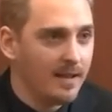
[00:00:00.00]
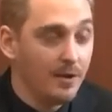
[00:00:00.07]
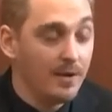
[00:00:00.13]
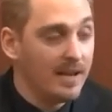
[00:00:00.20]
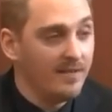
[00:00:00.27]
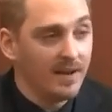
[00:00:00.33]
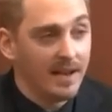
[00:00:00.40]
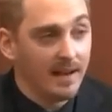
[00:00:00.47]
you
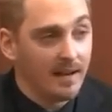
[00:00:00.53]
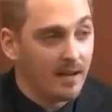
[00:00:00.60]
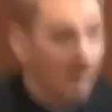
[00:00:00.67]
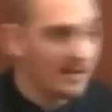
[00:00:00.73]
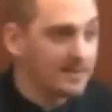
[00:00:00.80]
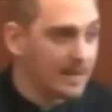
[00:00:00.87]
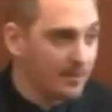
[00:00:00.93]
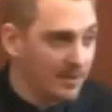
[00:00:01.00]
can even get in
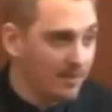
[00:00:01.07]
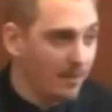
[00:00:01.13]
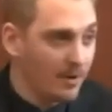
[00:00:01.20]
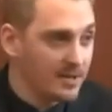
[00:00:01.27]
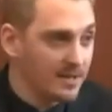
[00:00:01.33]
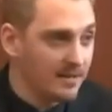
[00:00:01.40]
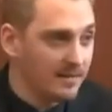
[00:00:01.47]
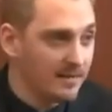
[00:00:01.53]
contact with the
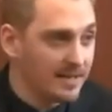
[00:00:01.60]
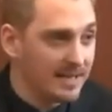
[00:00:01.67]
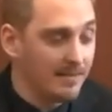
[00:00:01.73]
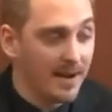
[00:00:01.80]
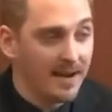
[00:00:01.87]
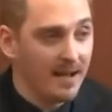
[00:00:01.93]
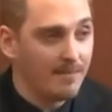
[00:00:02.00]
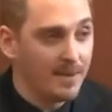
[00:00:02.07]
person, because they
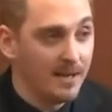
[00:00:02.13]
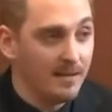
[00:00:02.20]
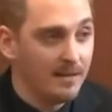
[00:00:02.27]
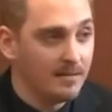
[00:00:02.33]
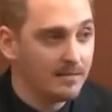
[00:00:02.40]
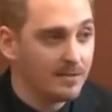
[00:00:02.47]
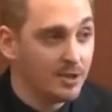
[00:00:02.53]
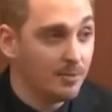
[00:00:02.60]
might not
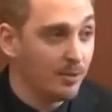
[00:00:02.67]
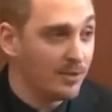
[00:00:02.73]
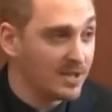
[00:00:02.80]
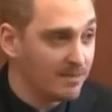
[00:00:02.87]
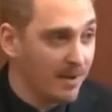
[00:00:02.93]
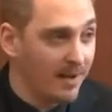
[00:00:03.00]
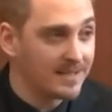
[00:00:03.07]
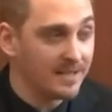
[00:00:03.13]
be super
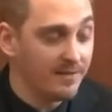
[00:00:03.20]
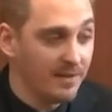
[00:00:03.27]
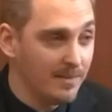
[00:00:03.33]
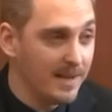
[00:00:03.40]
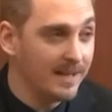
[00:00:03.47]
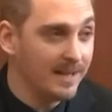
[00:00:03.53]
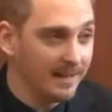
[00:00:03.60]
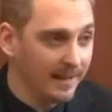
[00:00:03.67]
responsive
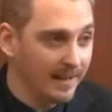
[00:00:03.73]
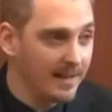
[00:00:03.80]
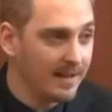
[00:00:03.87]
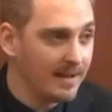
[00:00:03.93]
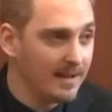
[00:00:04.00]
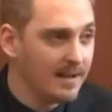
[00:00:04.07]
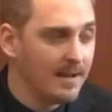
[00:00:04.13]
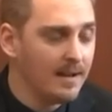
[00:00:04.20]

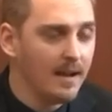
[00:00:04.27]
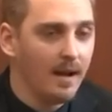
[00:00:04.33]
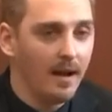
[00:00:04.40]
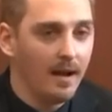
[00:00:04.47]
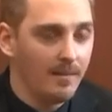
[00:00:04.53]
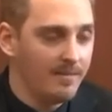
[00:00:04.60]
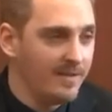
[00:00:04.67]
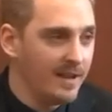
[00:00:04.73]
immediately
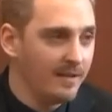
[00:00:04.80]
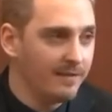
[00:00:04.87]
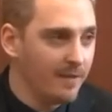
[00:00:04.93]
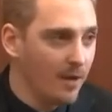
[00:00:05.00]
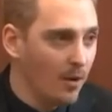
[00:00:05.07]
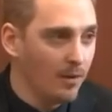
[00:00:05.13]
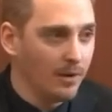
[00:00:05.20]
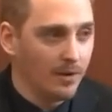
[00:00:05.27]
via
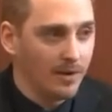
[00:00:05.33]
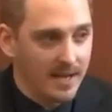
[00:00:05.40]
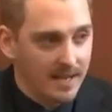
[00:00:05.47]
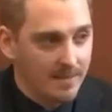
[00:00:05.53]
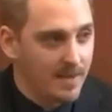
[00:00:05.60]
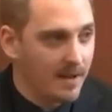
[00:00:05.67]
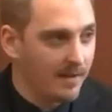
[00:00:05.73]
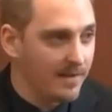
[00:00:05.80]
phone or
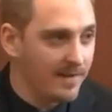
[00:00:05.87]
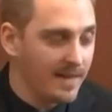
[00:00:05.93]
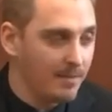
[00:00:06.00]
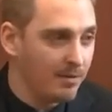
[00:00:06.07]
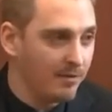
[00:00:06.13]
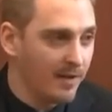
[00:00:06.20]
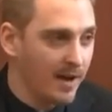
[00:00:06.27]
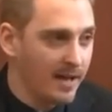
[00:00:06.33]
email that they
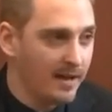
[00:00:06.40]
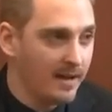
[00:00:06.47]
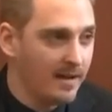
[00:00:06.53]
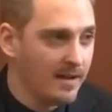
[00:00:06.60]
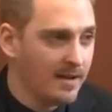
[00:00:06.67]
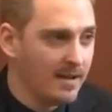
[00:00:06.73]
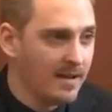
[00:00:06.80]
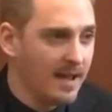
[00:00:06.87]
provided.